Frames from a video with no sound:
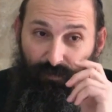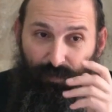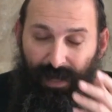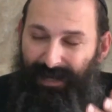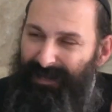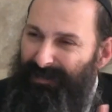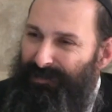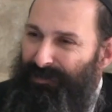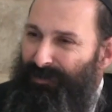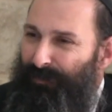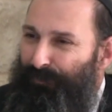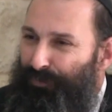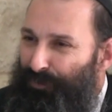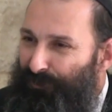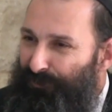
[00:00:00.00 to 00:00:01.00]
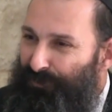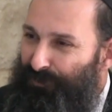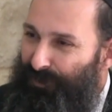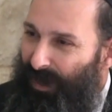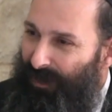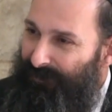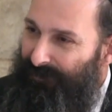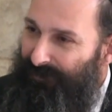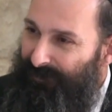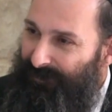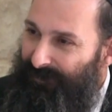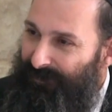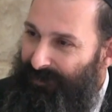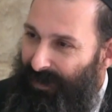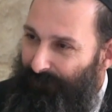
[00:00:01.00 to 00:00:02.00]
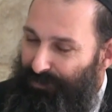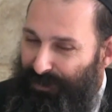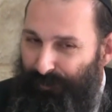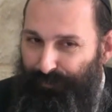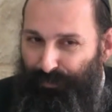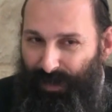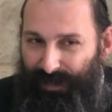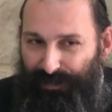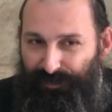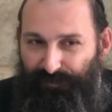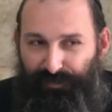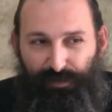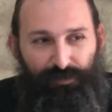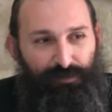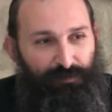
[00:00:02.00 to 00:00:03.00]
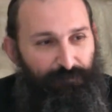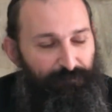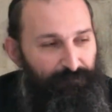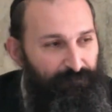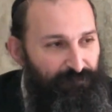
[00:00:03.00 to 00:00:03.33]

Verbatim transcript: why did you approve to that? I'm surprised of you.